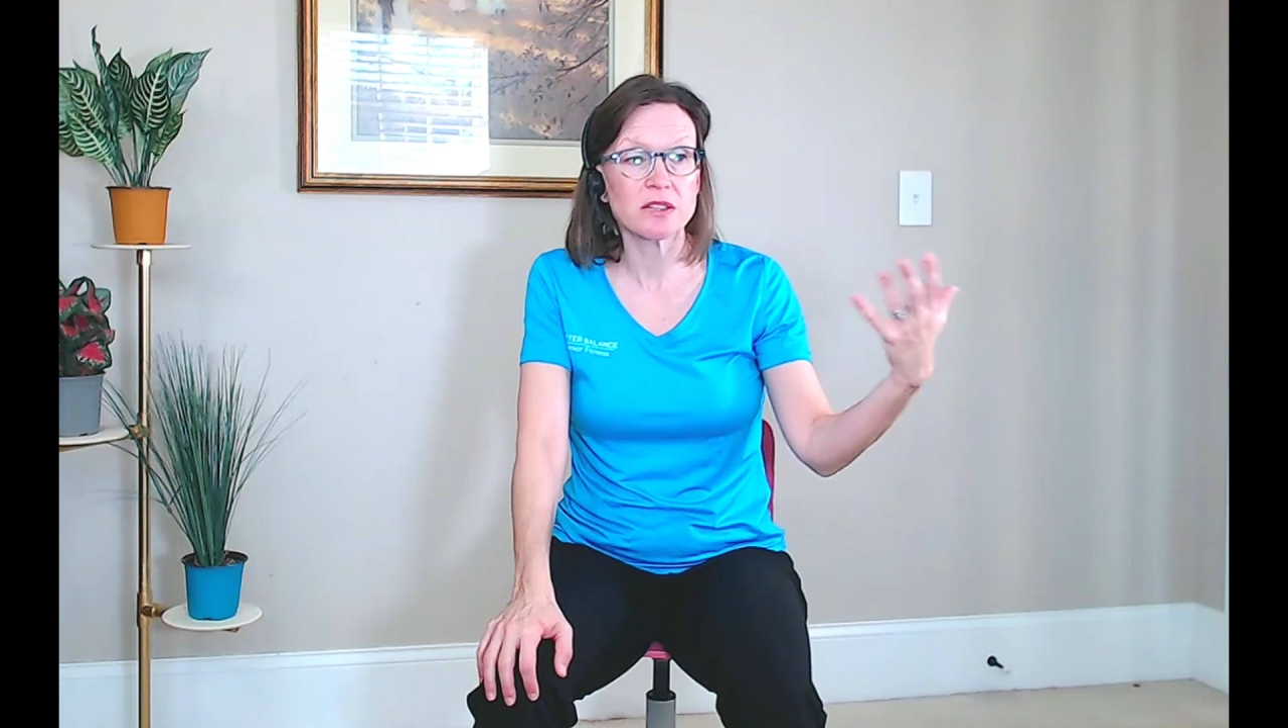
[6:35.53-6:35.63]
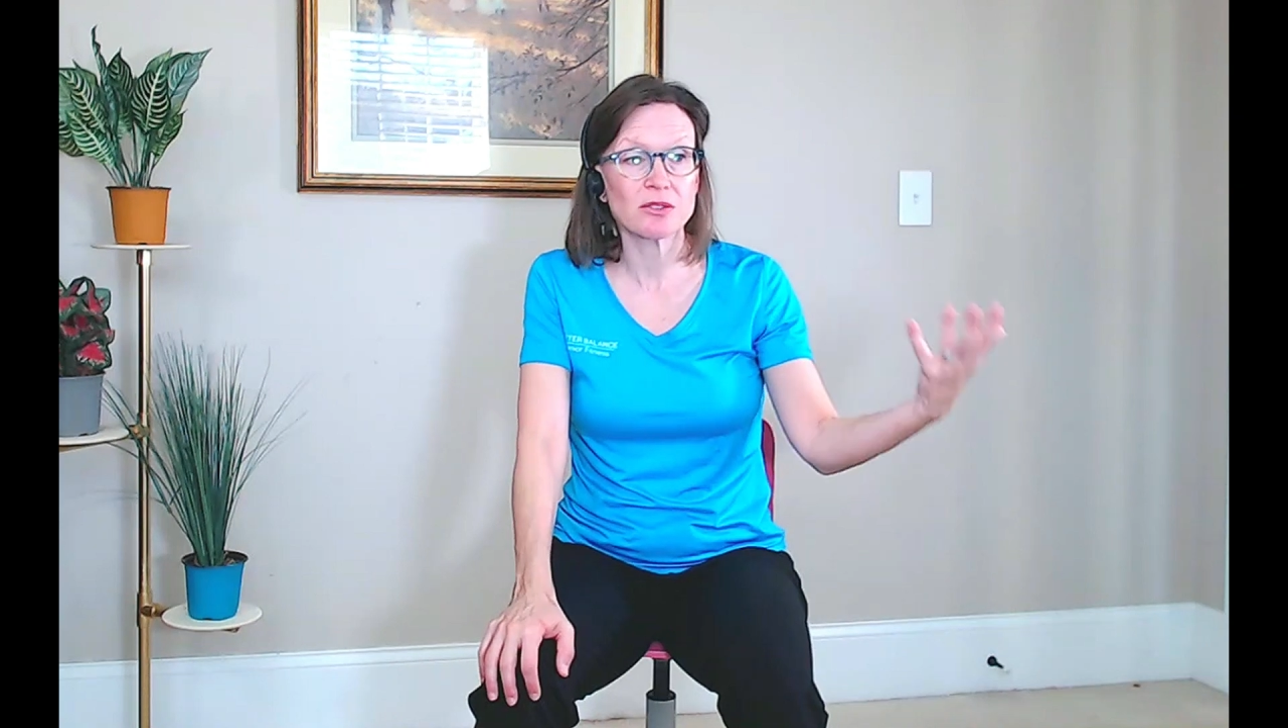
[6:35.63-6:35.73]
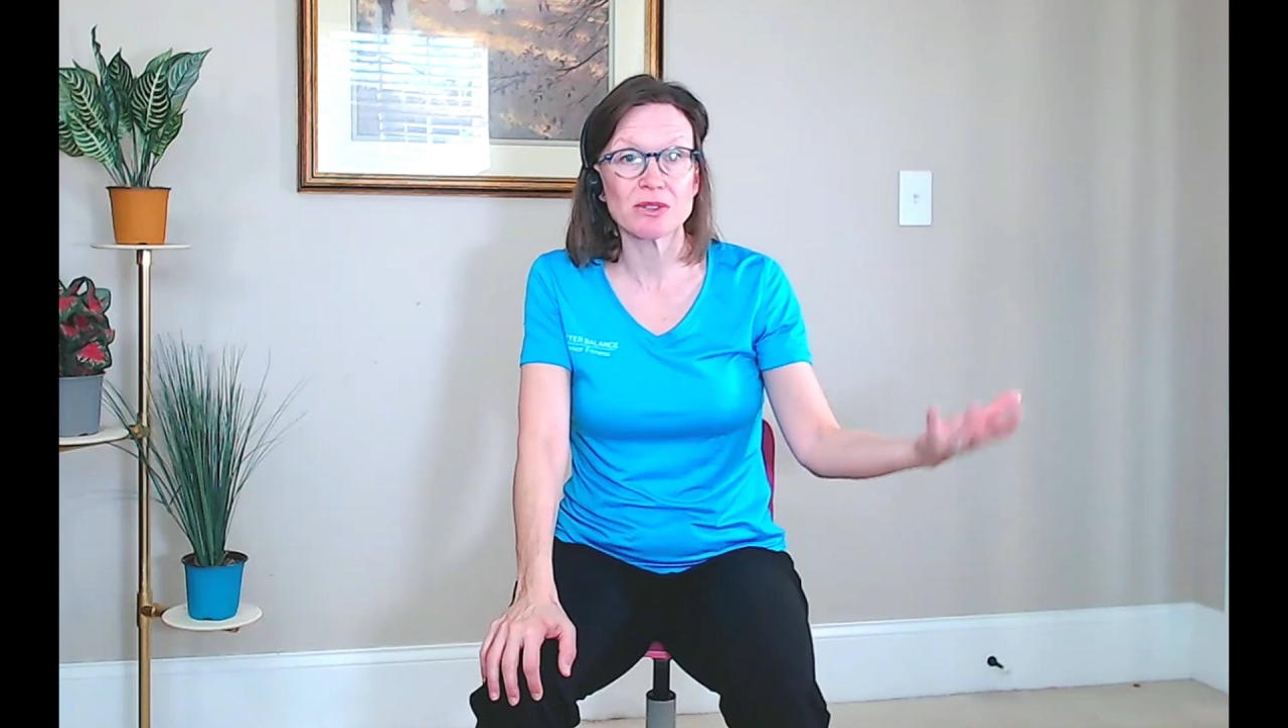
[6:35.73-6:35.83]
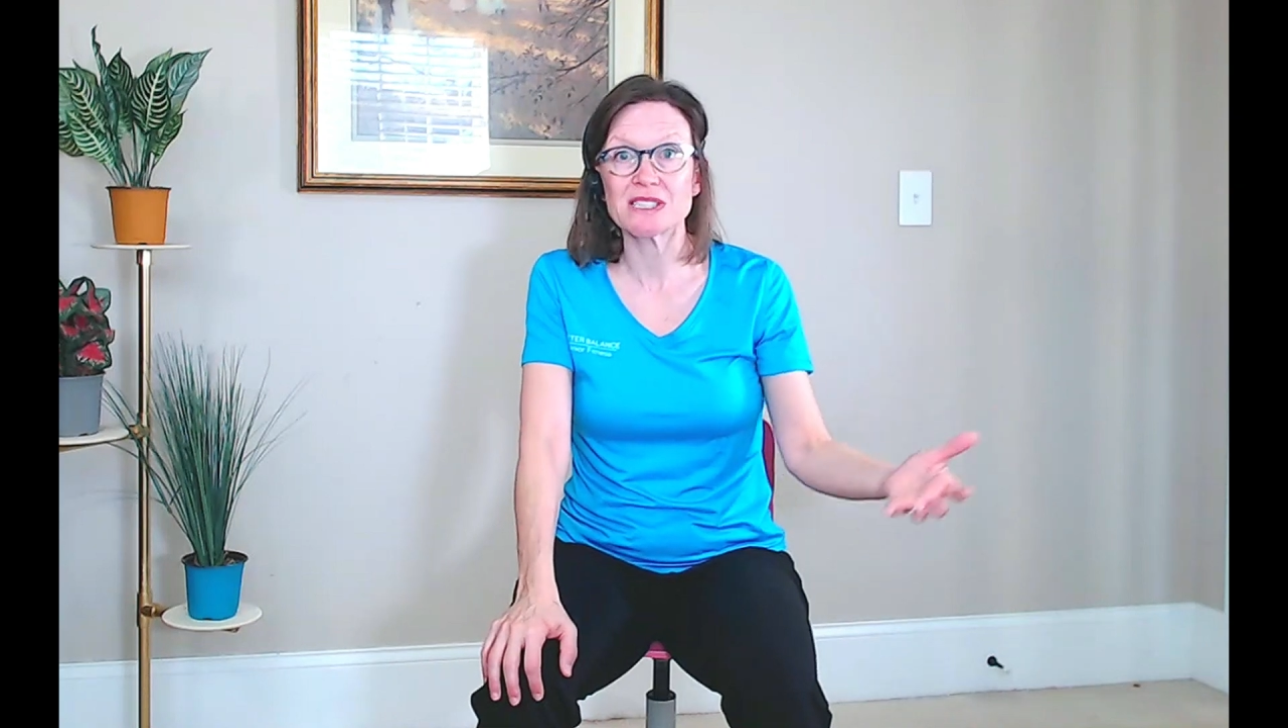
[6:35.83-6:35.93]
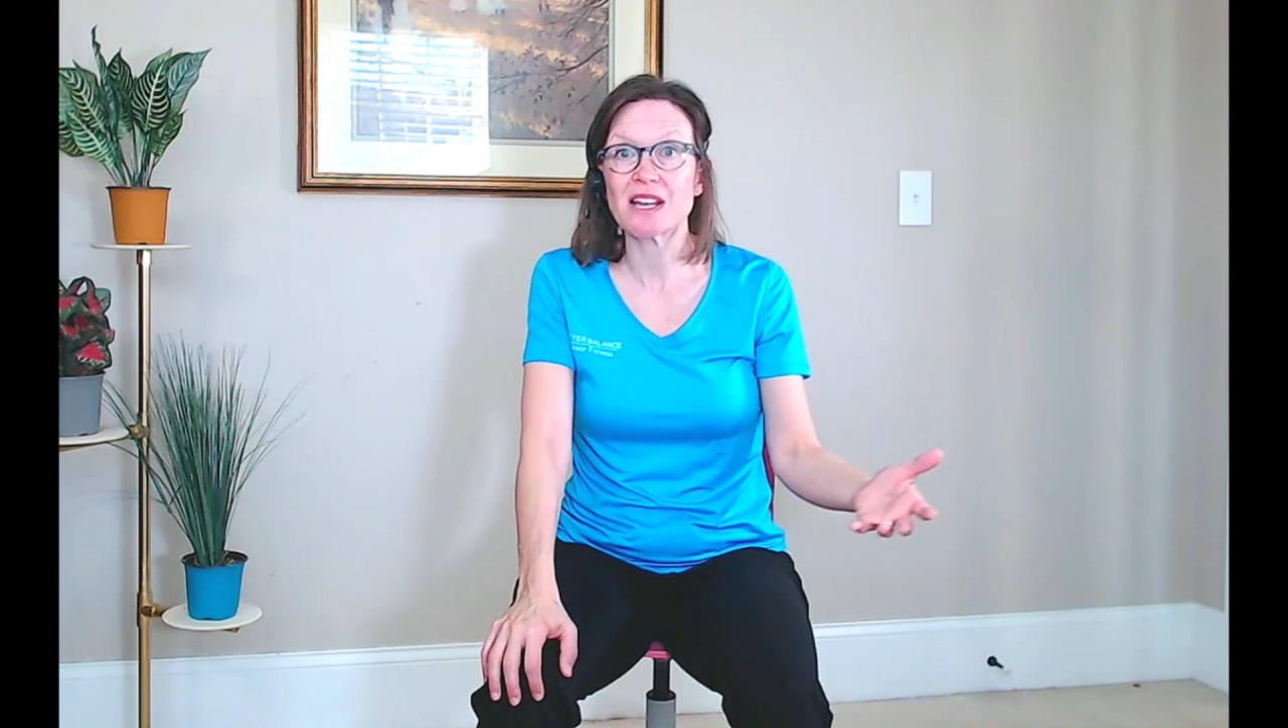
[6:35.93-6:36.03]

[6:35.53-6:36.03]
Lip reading: to 3